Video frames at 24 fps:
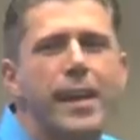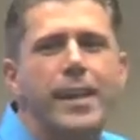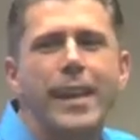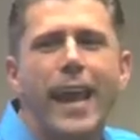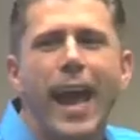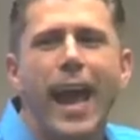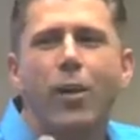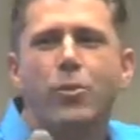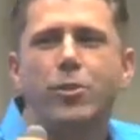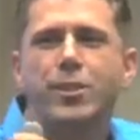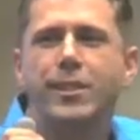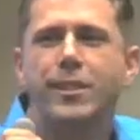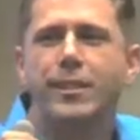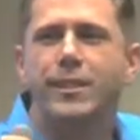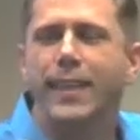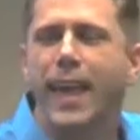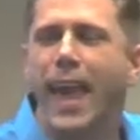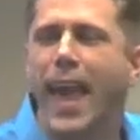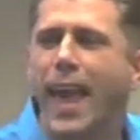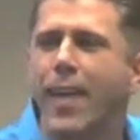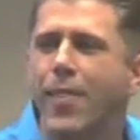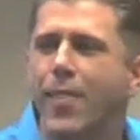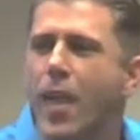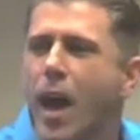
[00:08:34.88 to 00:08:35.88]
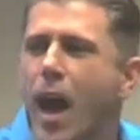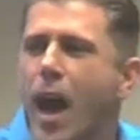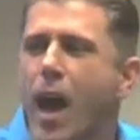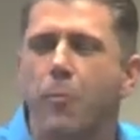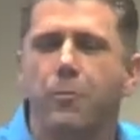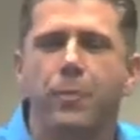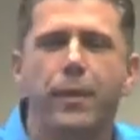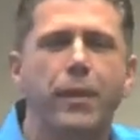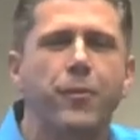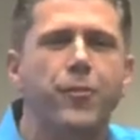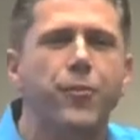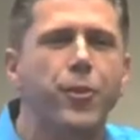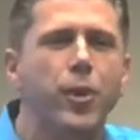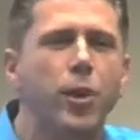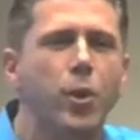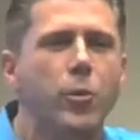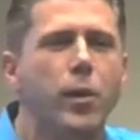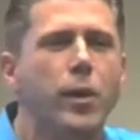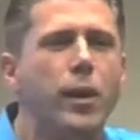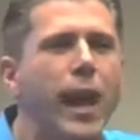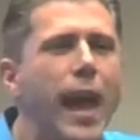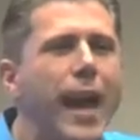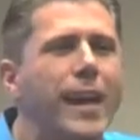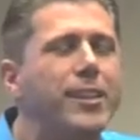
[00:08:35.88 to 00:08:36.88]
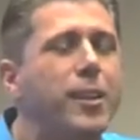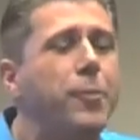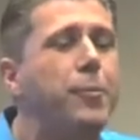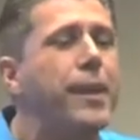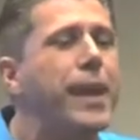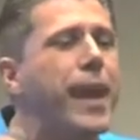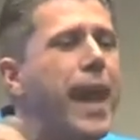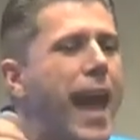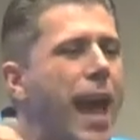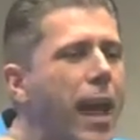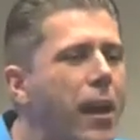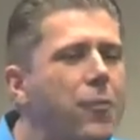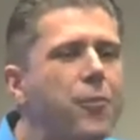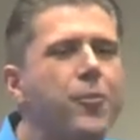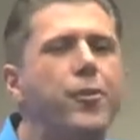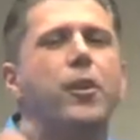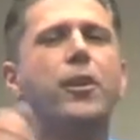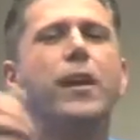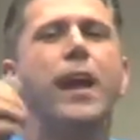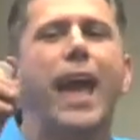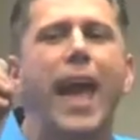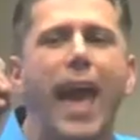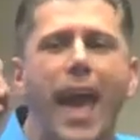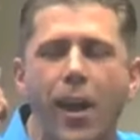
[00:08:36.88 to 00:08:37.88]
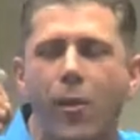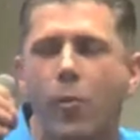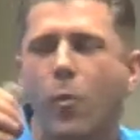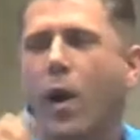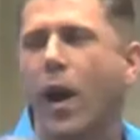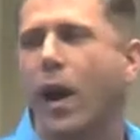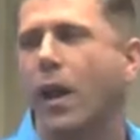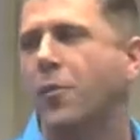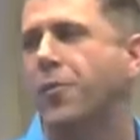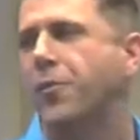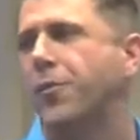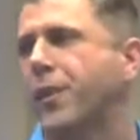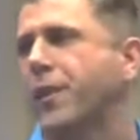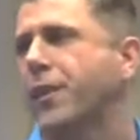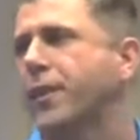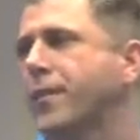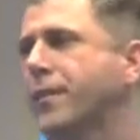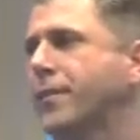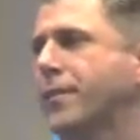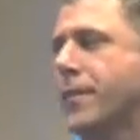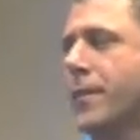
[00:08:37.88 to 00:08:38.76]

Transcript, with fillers: now stand up if you would like to be healthier and wealthier.